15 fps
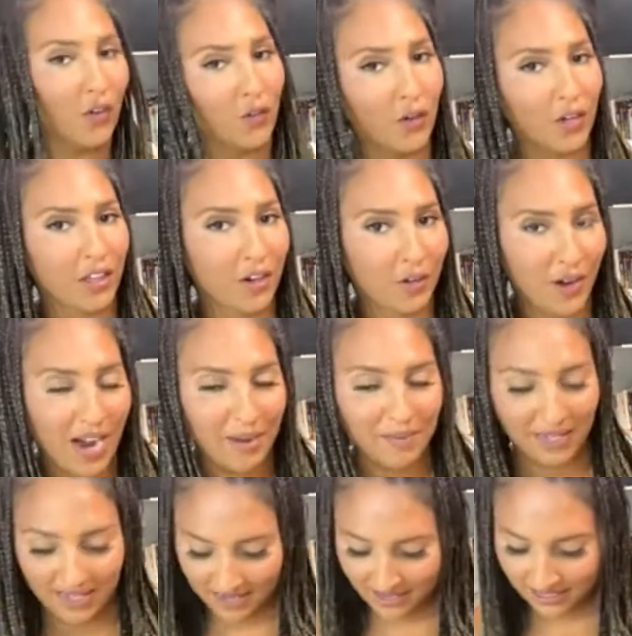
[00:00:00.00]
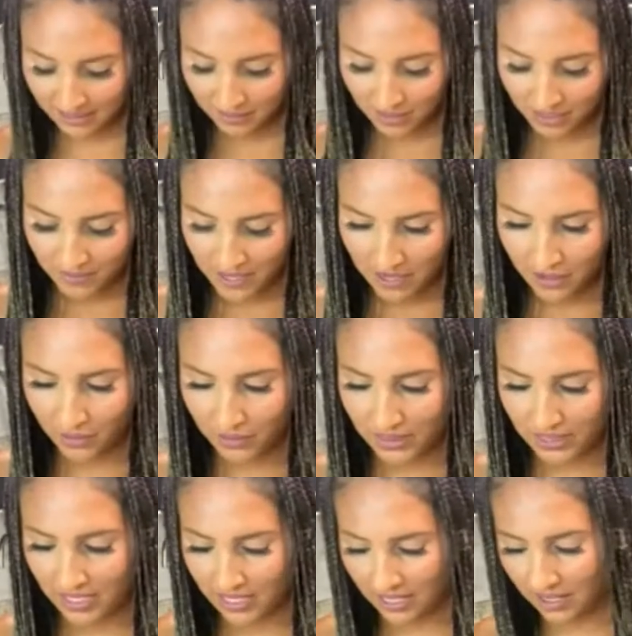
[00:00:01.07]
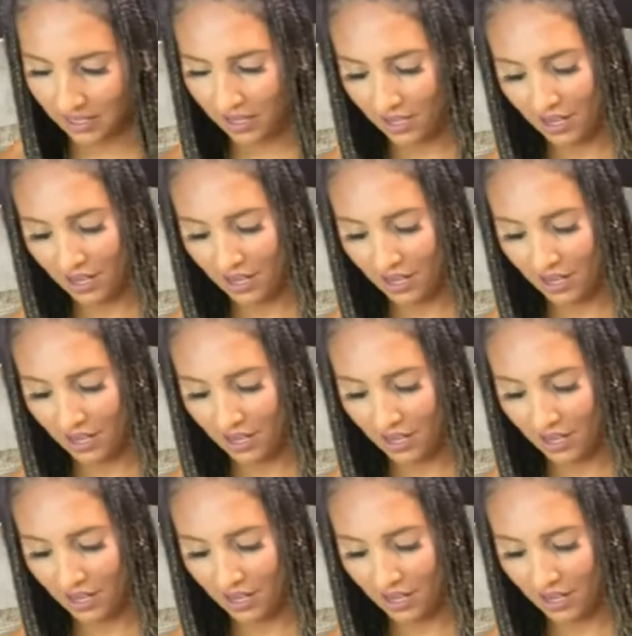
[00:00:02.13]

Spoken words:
for the crab cakes, I'm going to be using